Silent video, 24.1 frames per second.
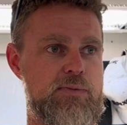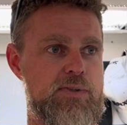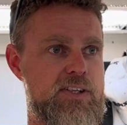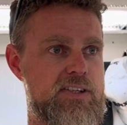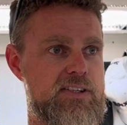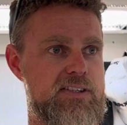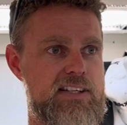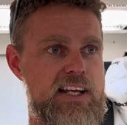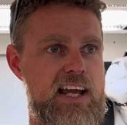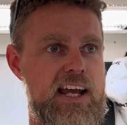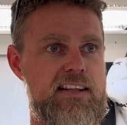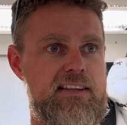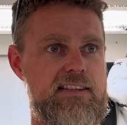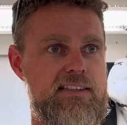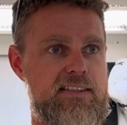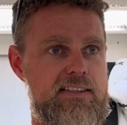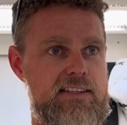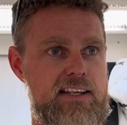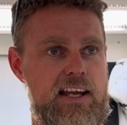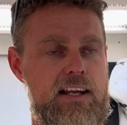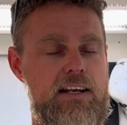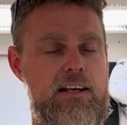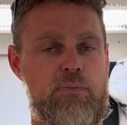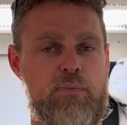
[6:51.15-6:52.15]
Just take the
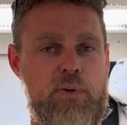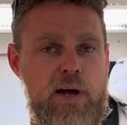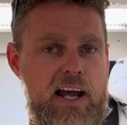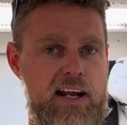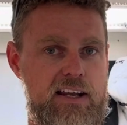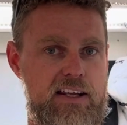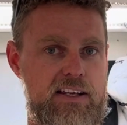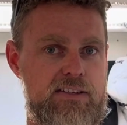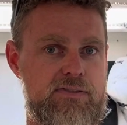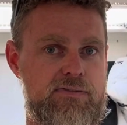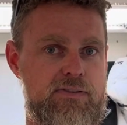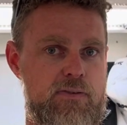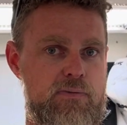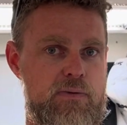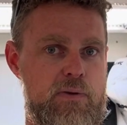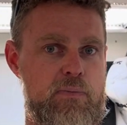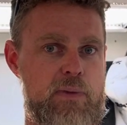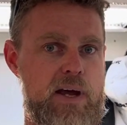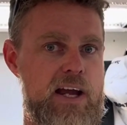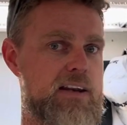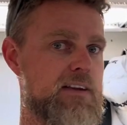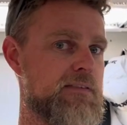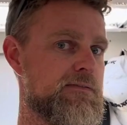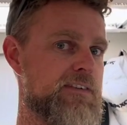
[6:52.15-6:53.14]
standard package from the
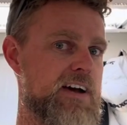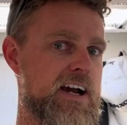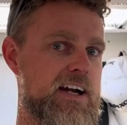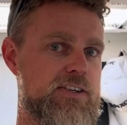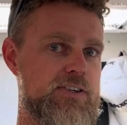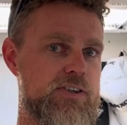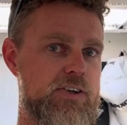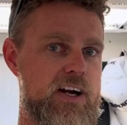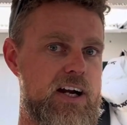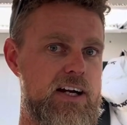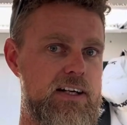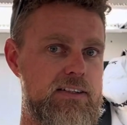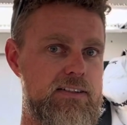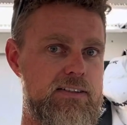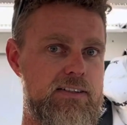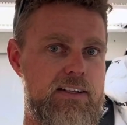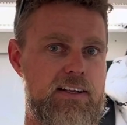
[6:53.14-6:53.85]
manufacturer.